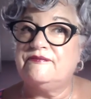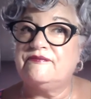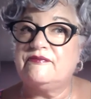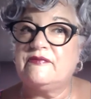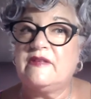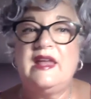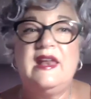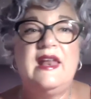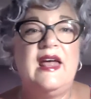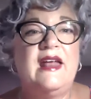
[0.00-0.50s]

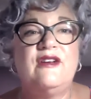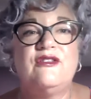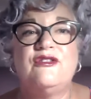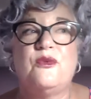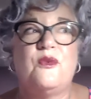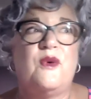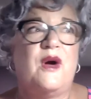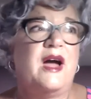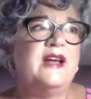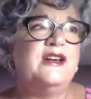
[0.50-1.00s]
And I don't know
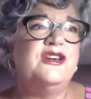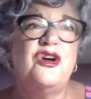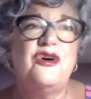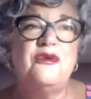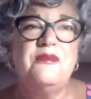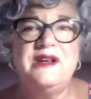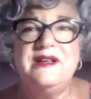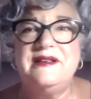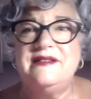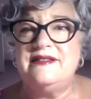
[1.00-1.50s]
why.
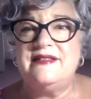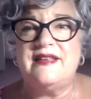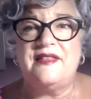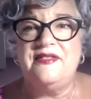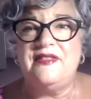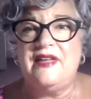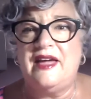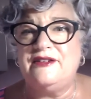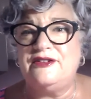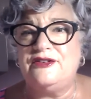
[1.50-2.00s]
Nobody
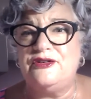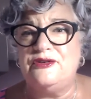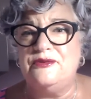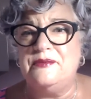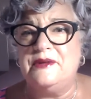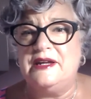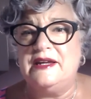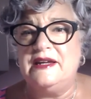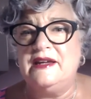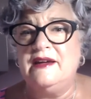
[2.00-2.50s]
said that to
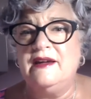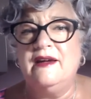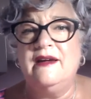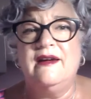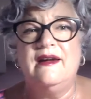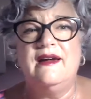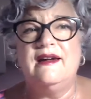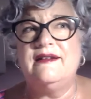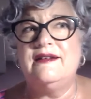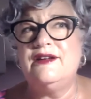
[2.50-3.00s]
me,
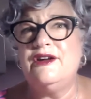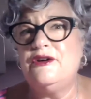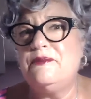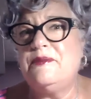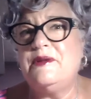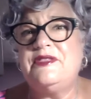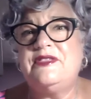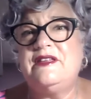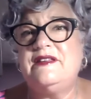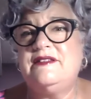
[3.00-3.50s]

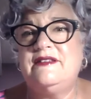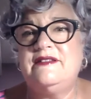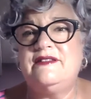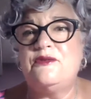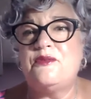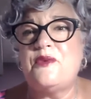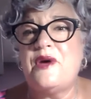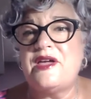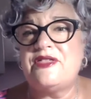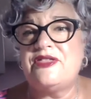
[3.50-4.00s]
but this is the
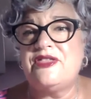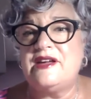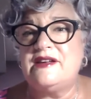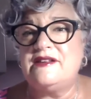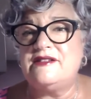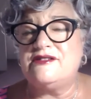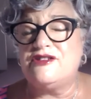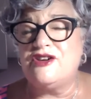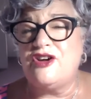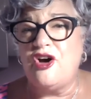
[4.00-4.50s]
way
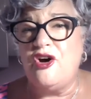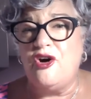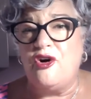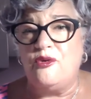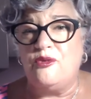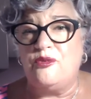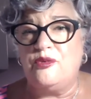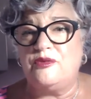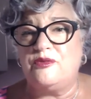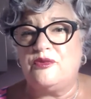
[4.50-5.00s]
things go
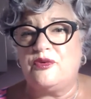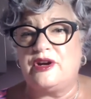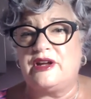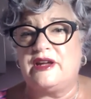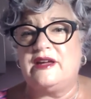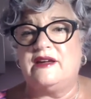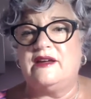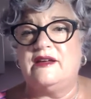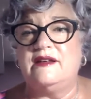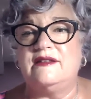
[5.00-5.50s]
when we're
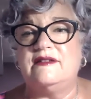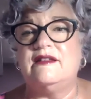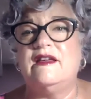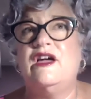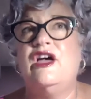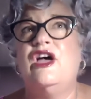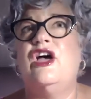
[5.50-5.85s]
kids.